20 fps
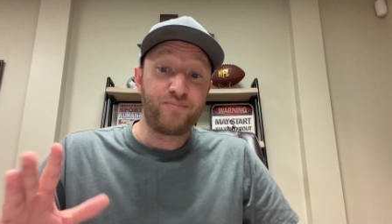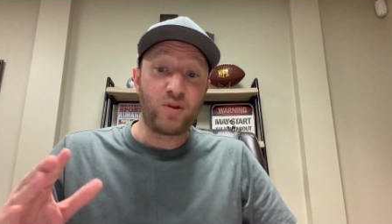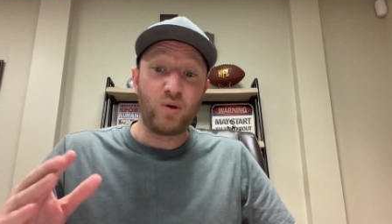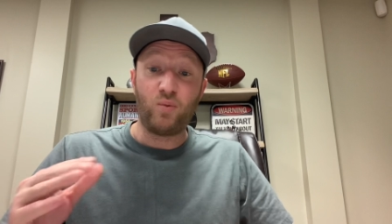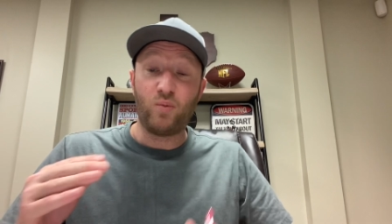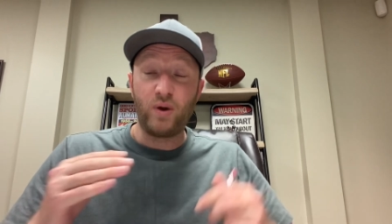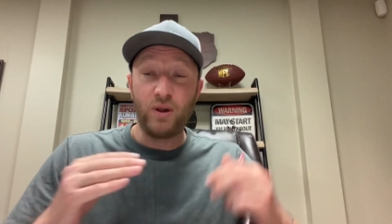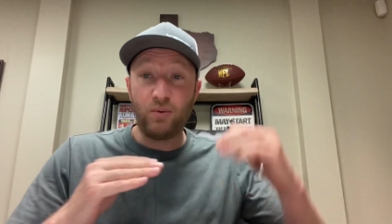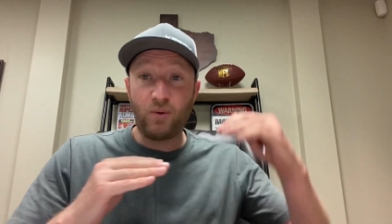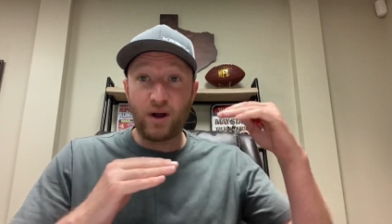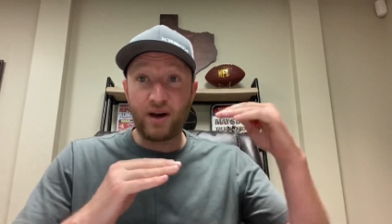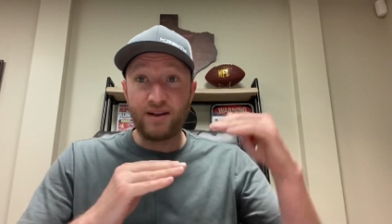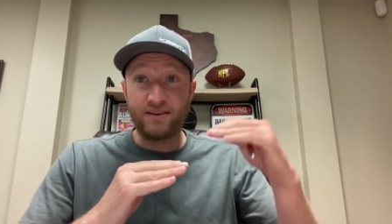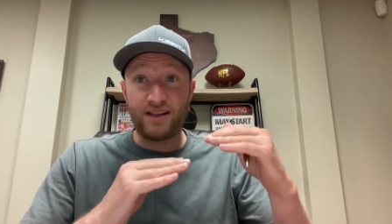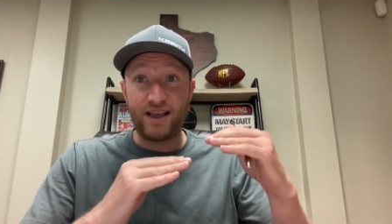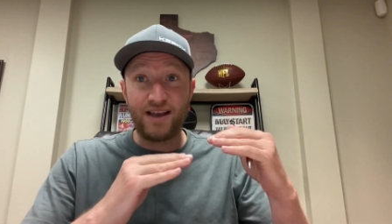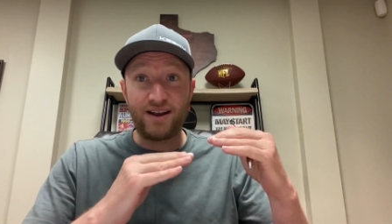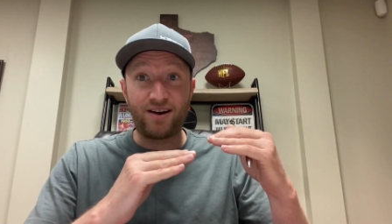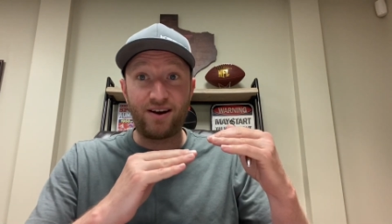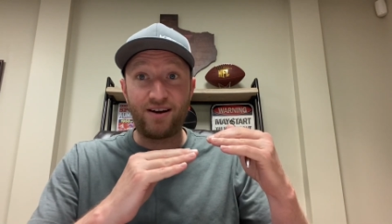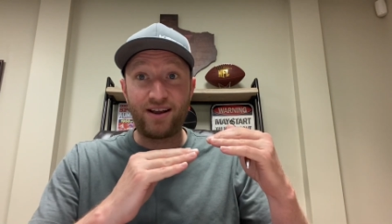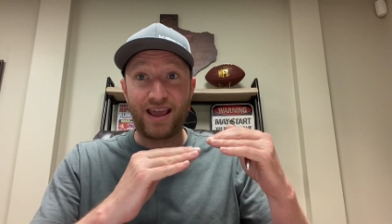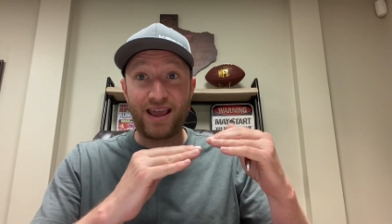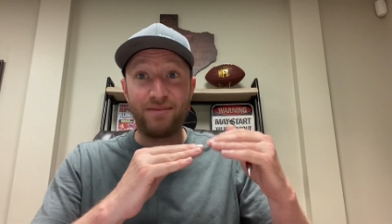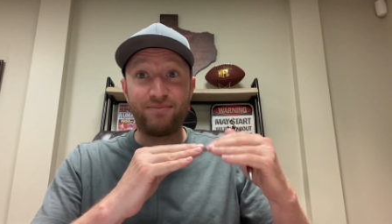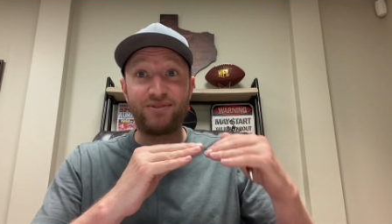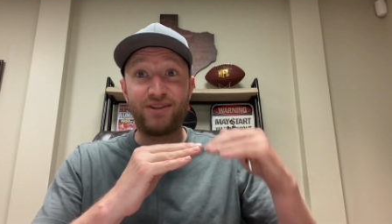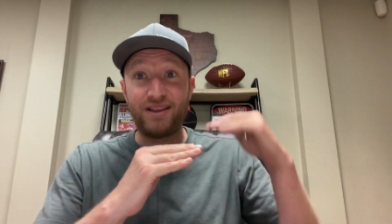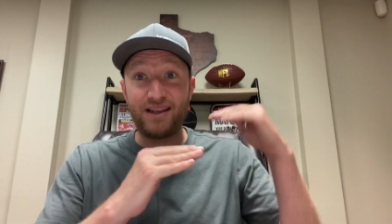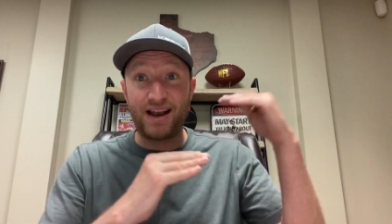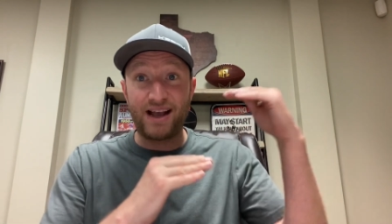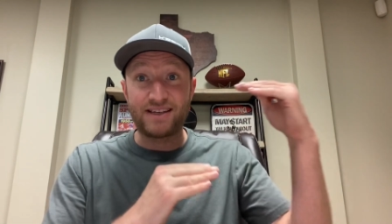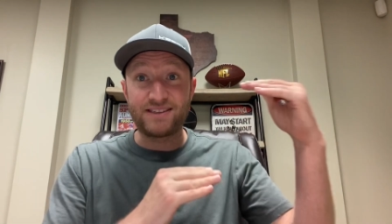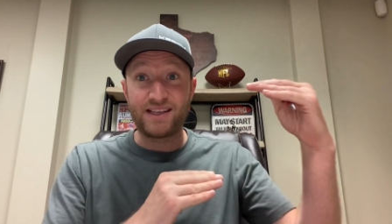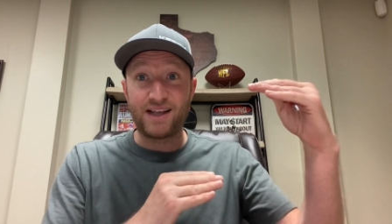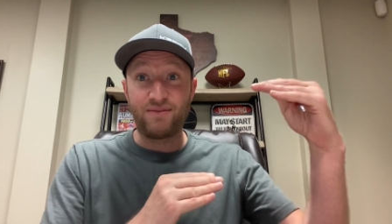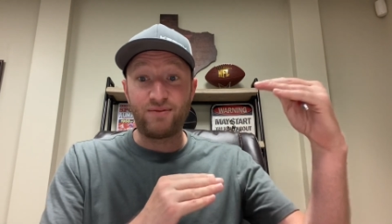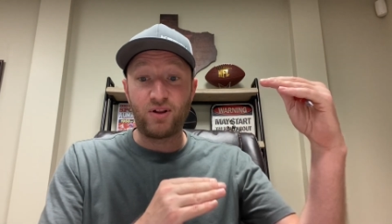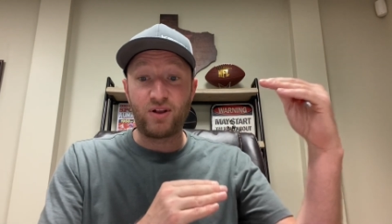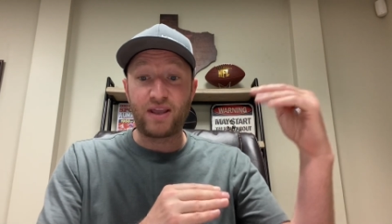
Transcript: we want to take our game to the next level.